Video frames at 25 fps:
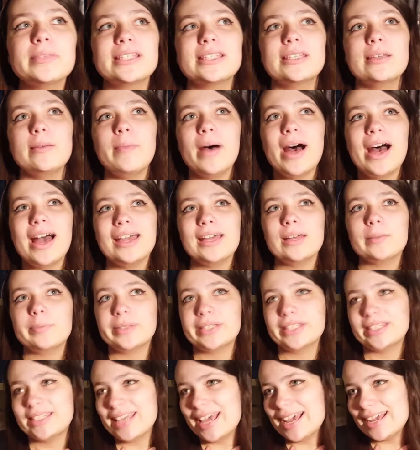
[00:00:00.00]
am
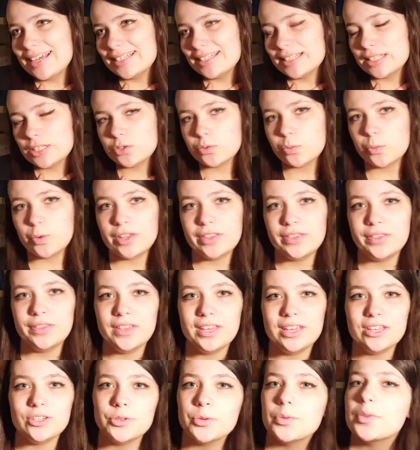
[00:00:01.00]
semi-obsessed with
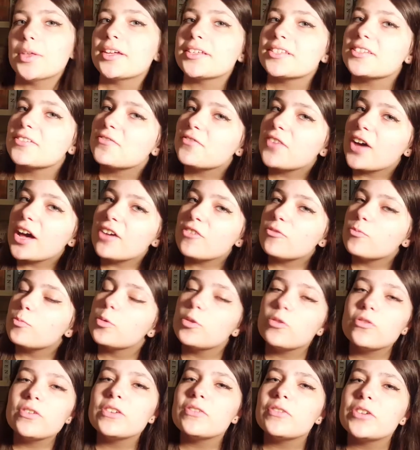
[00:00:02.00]
the 2005
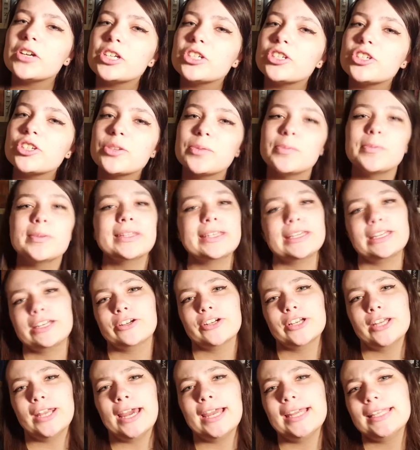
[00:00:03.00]
movie version with
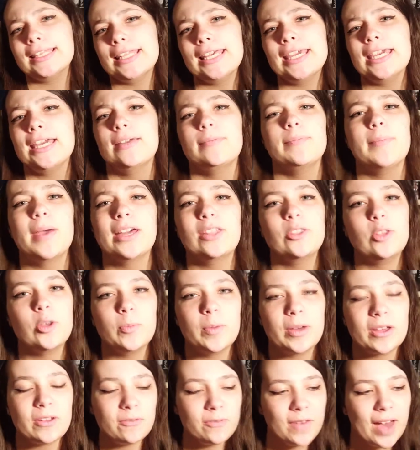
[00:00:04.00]
Keira Knightley and
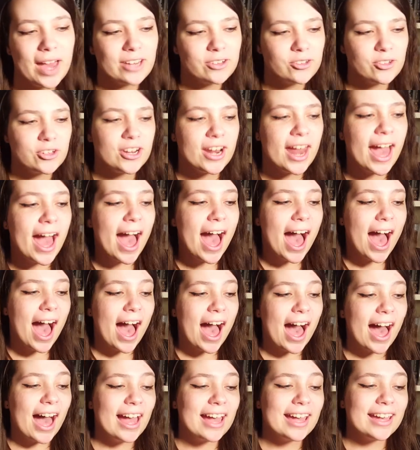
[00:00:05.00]
Matthew McFadden.
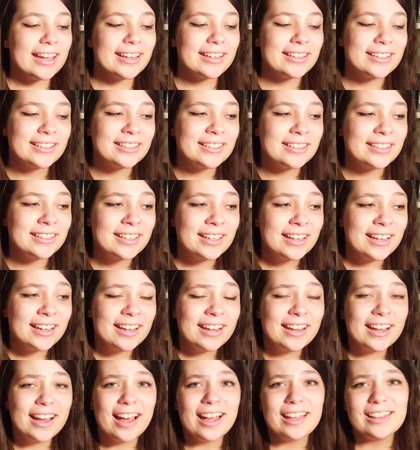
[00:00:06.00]
I
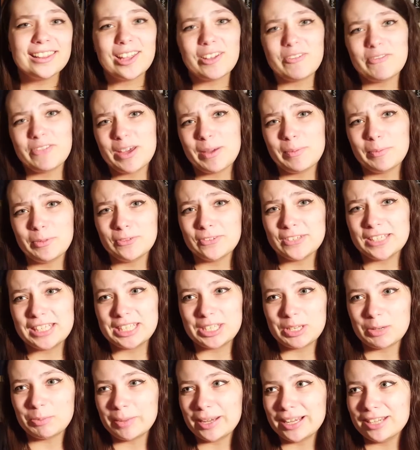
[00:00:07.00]
love that movie
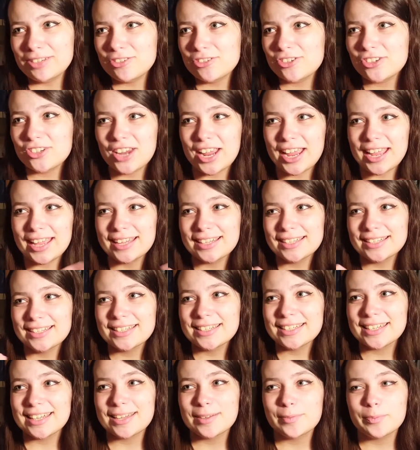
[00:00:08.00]
so much
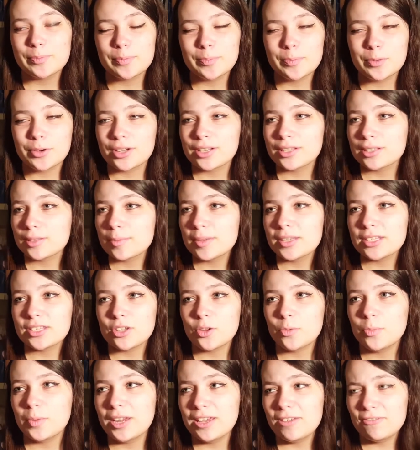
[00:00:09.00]
and it brings me
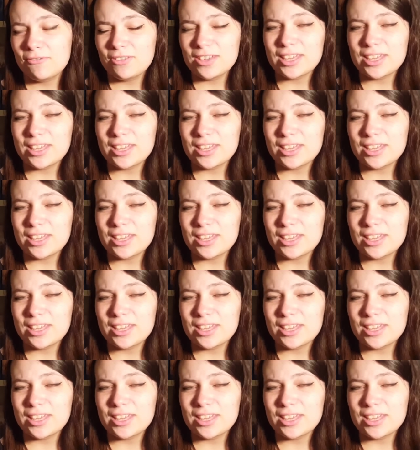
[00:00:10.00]
so many